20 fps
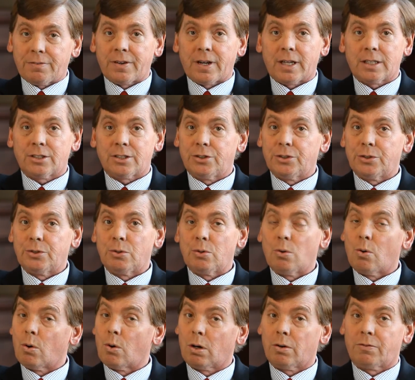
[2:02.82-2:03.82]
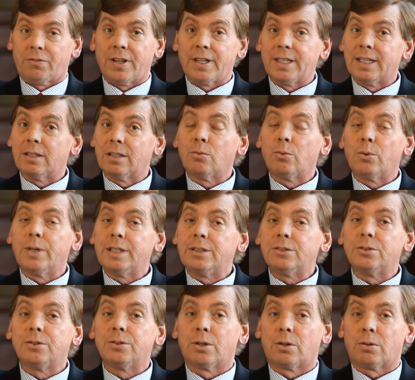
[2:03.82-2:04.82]
affects you, or if they didn't
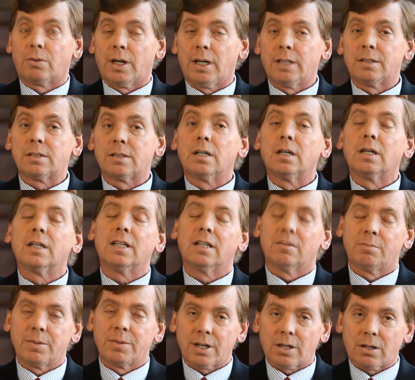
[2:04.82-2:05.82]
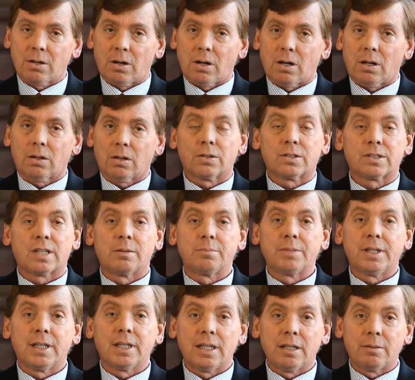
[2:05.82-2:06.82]
read you your rights, give me a call or
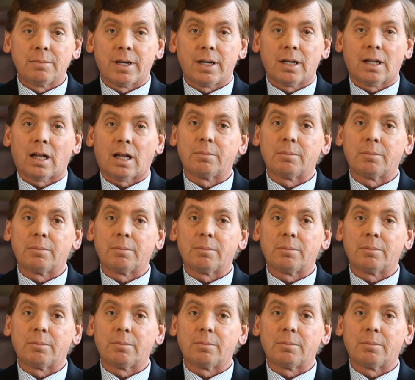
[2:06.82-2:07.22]
send me an email.